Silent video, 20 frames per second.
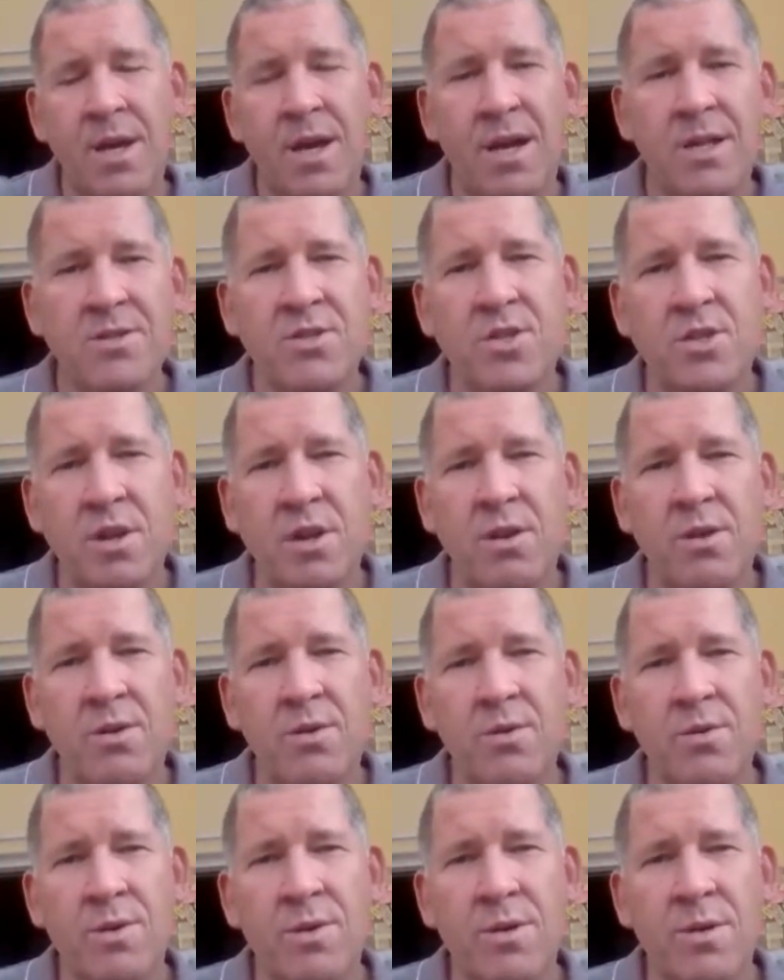And
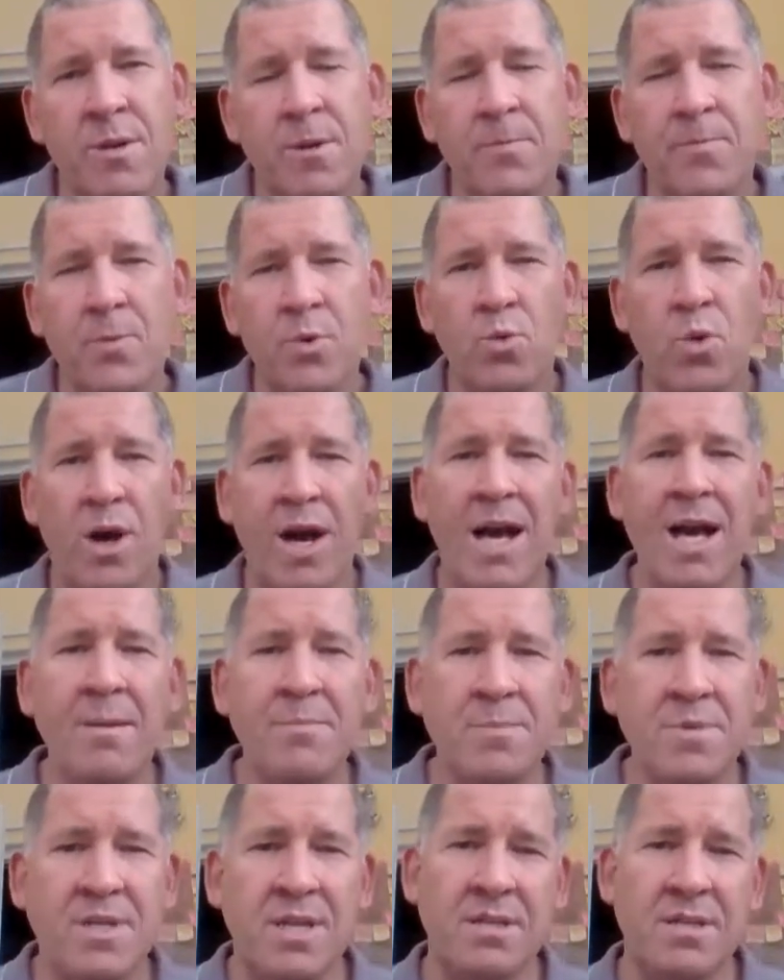so what
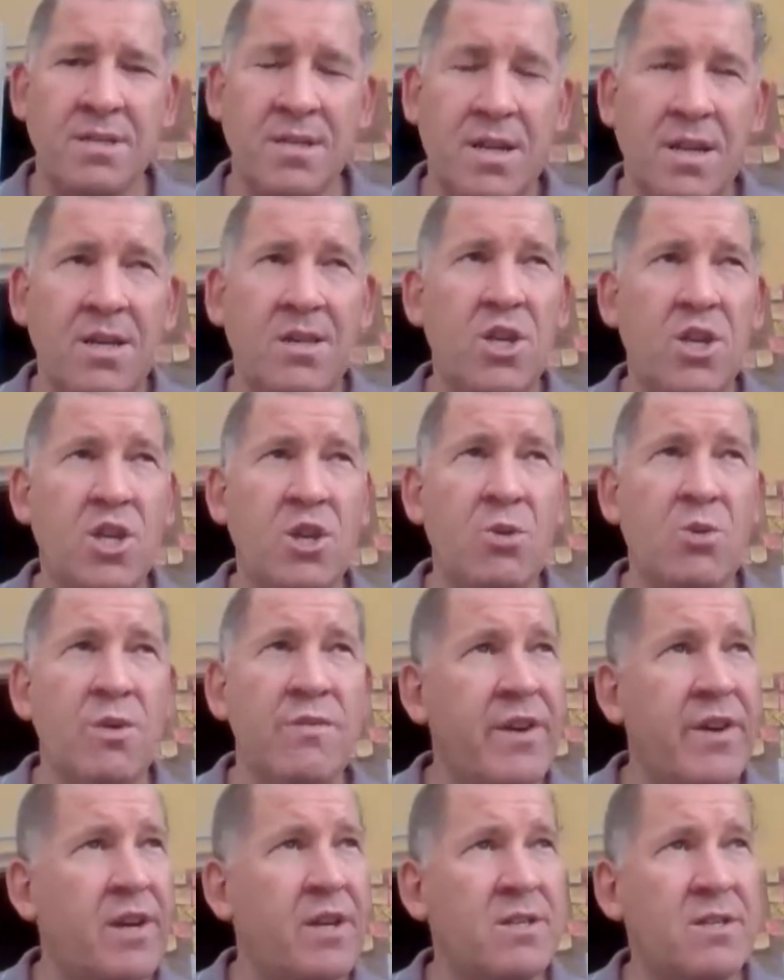happens is the
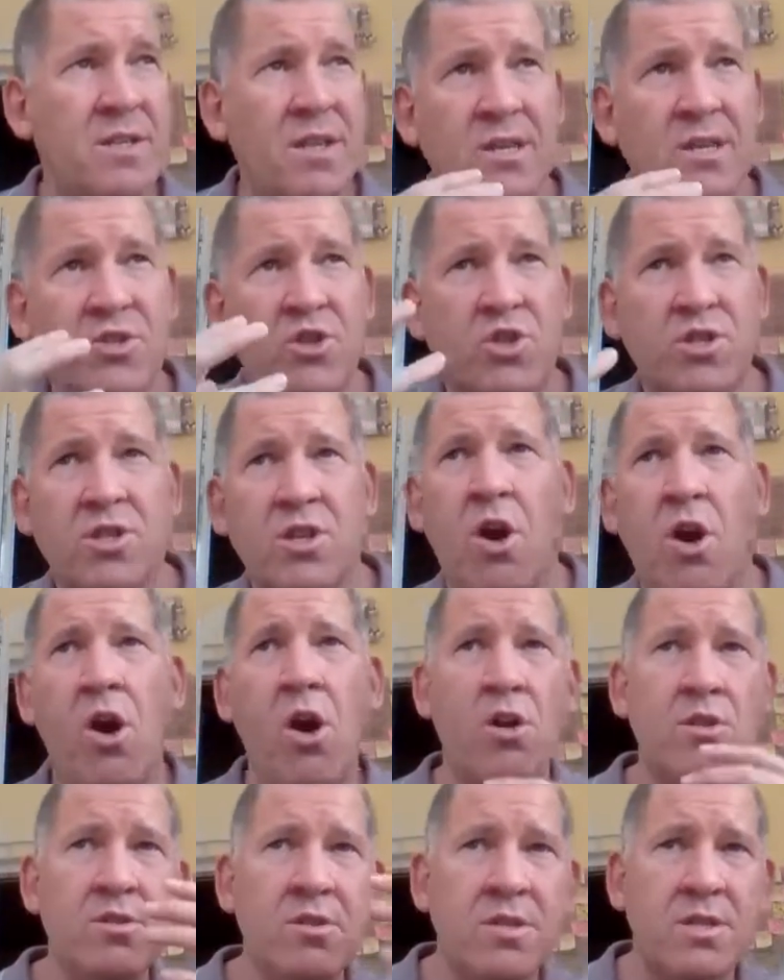universe is just
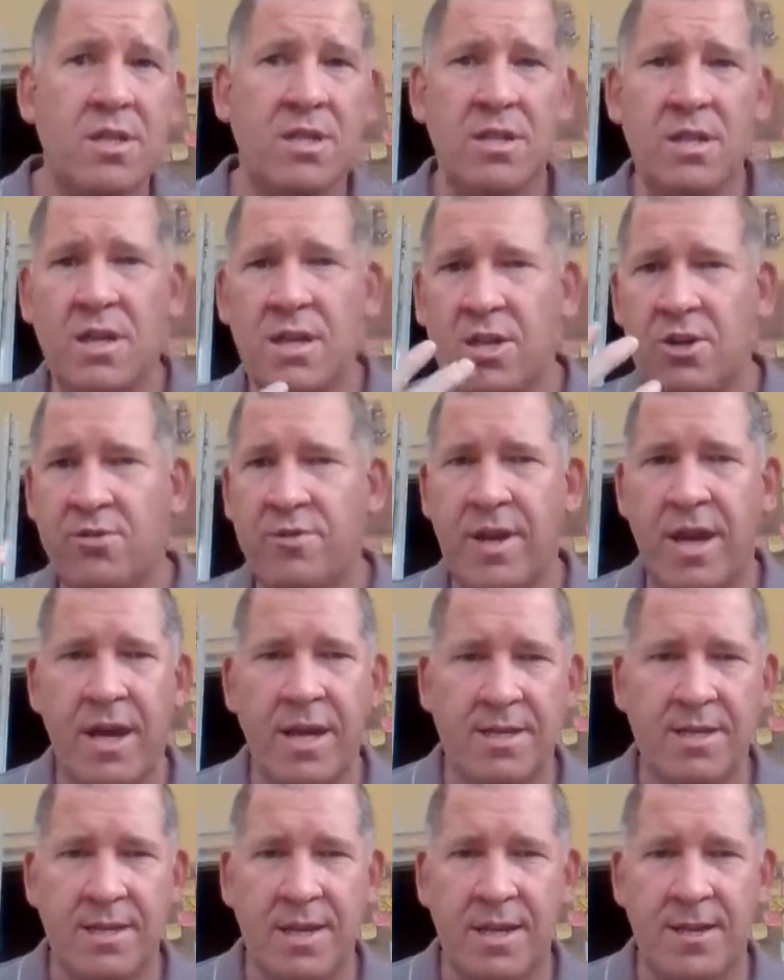constantly
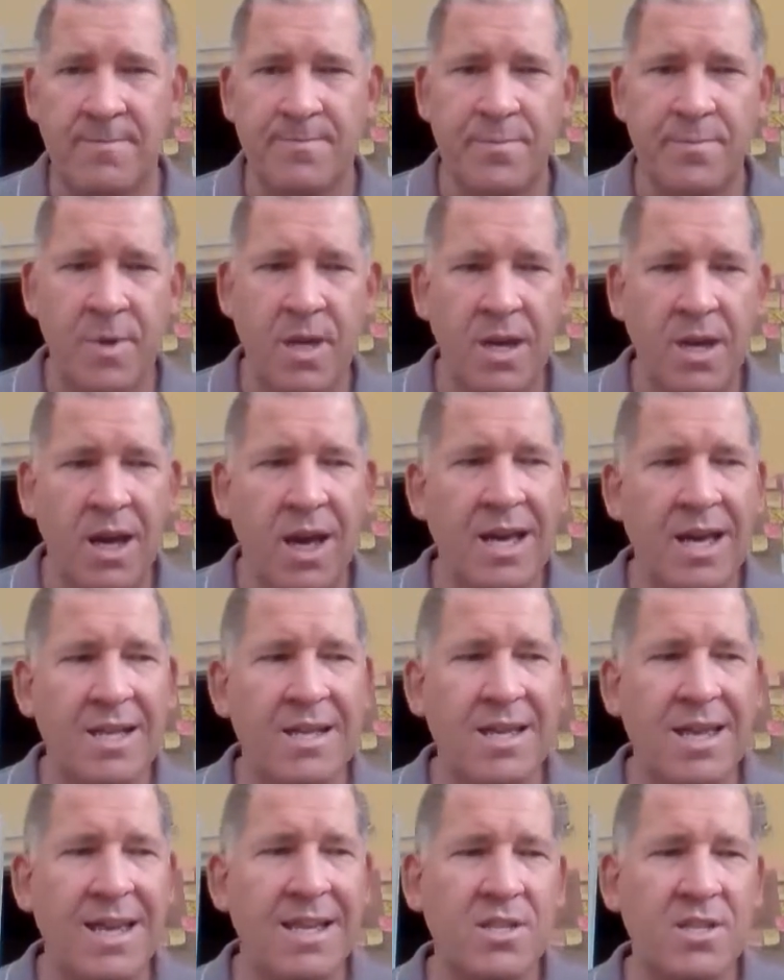creating.
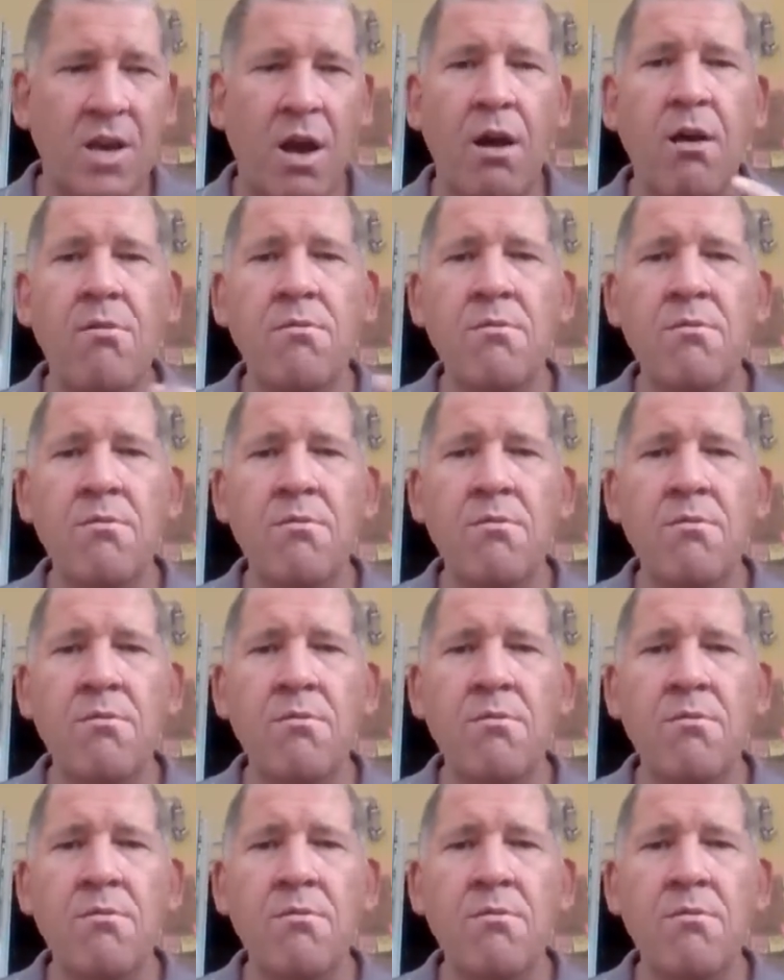And the